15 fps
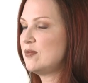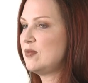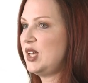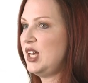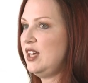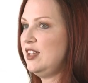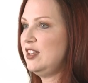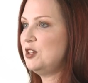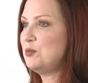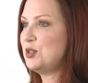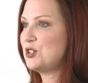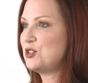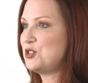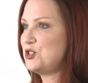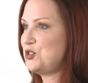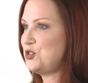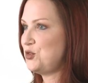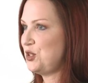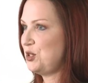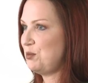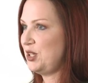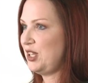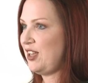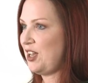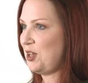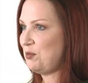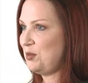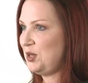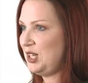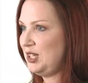I am extremely
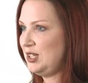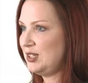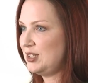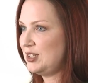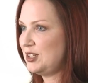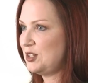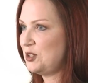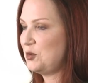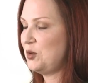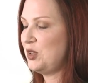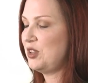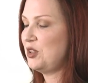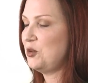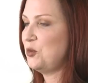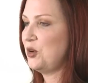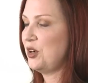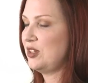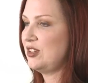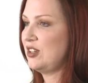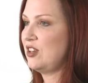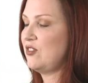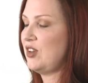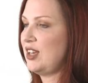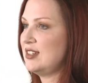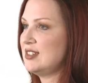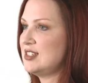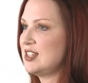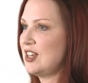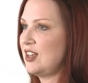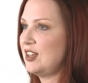happy with the work that I've
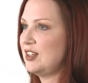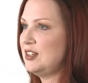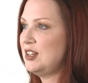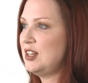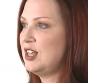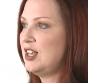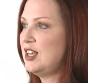had done.